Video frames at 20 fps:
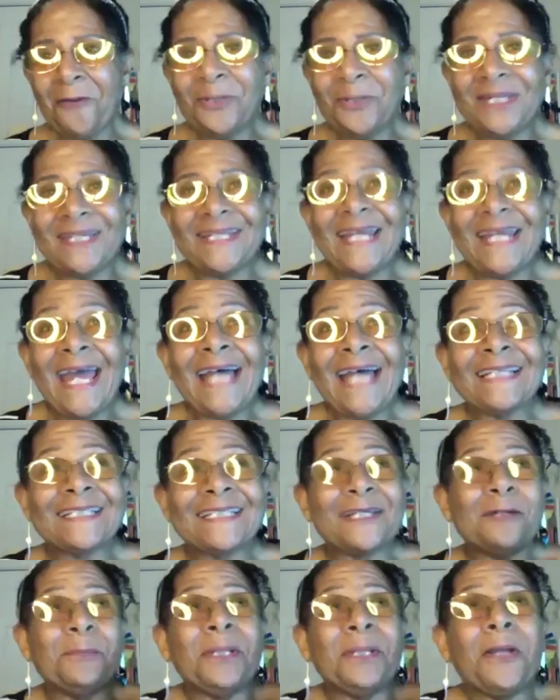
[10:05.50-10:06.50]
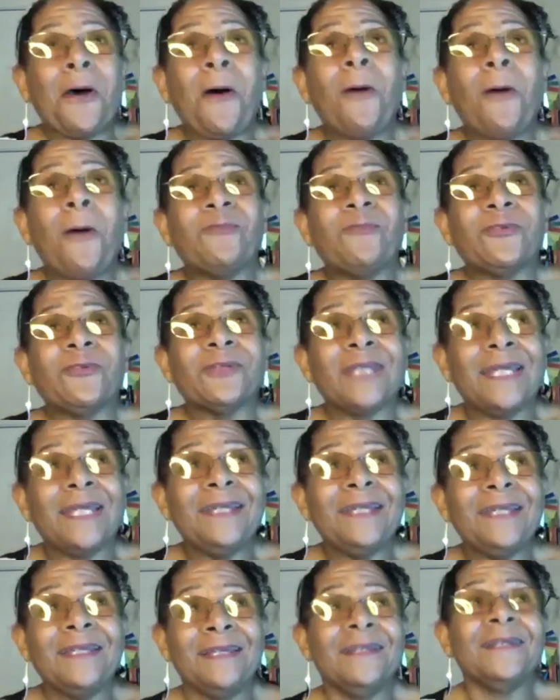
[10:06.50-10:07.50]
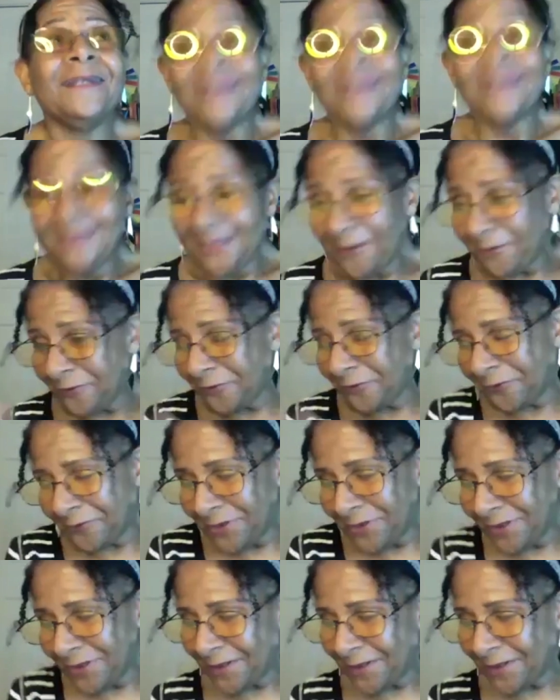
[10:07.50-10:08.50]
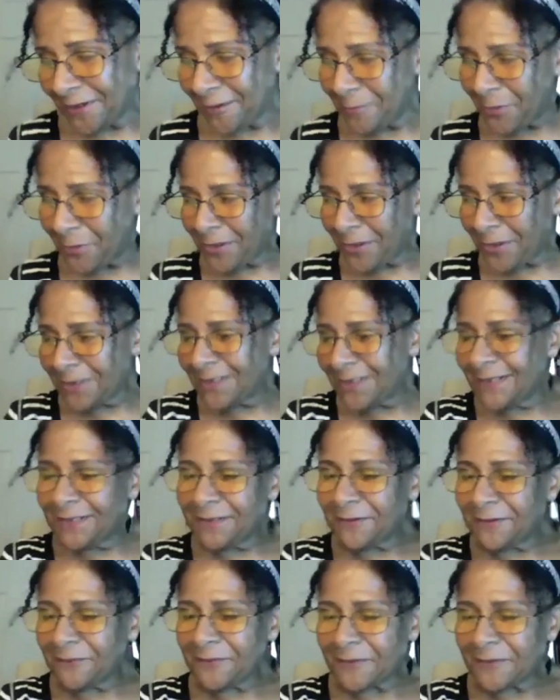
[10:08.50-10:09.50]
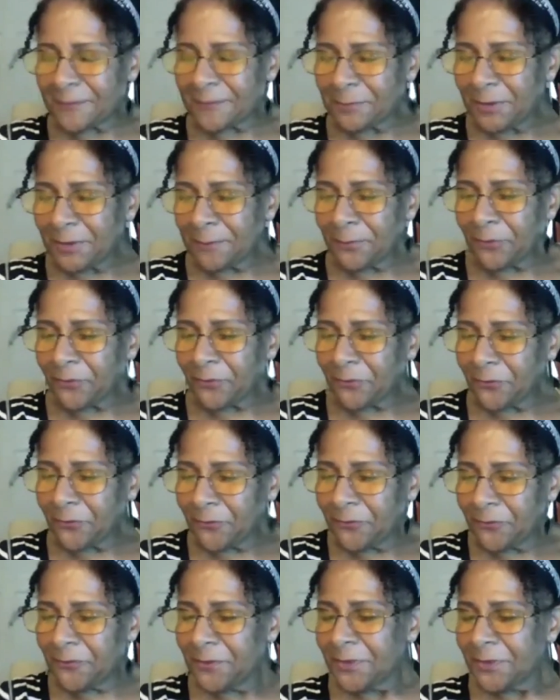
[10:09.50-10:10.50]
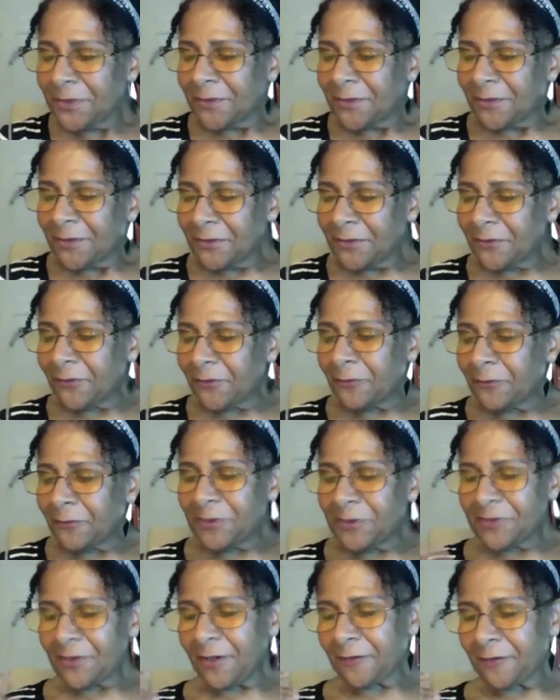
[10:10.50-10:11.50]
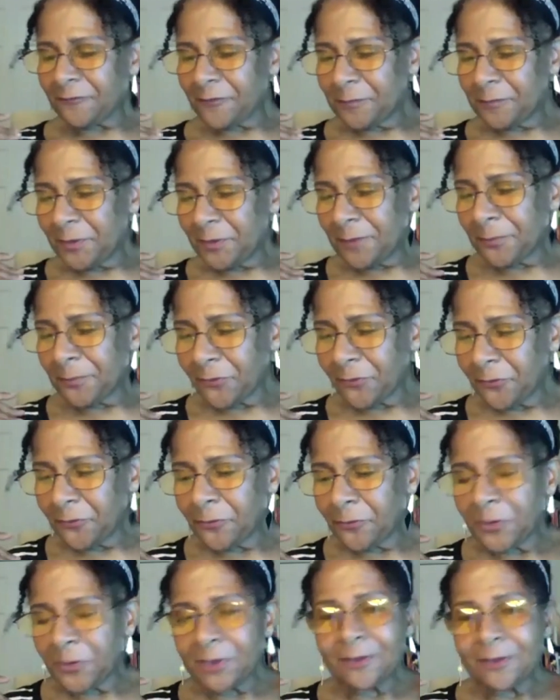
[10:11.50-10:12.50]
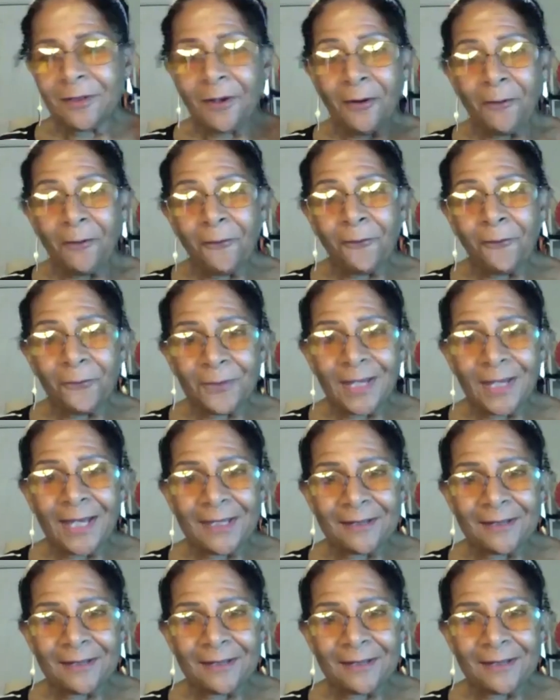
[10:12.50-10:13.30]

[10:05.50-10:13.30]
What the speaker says: we could ask them and hopefully they'll agree to come on. And, there's people who, we talk with people who we know, like,